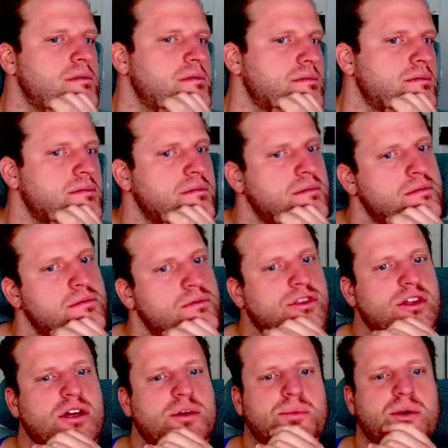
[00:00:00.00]
With the
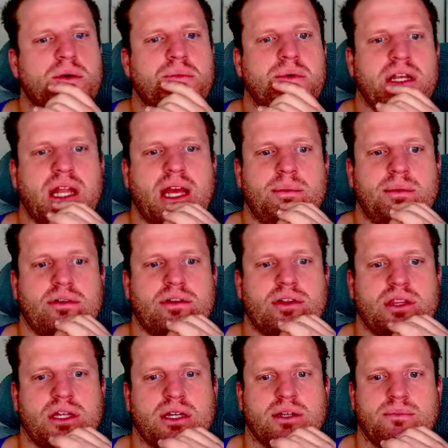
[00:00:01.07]
appropriate name and everything.
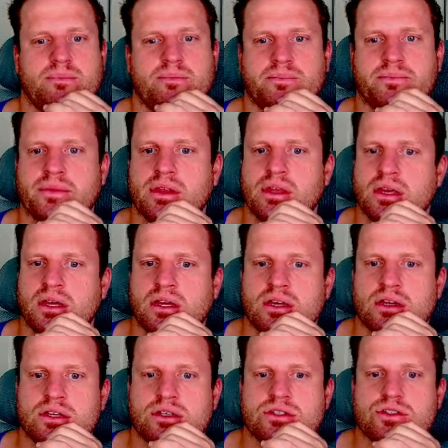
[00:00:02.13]
So
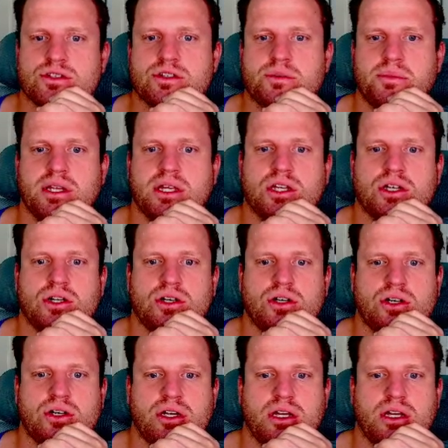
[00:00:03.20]
somebody could,
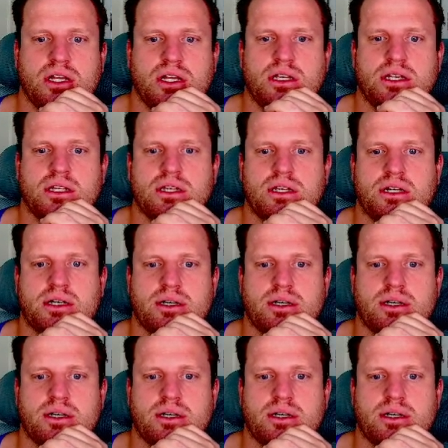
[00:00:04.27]
yeah,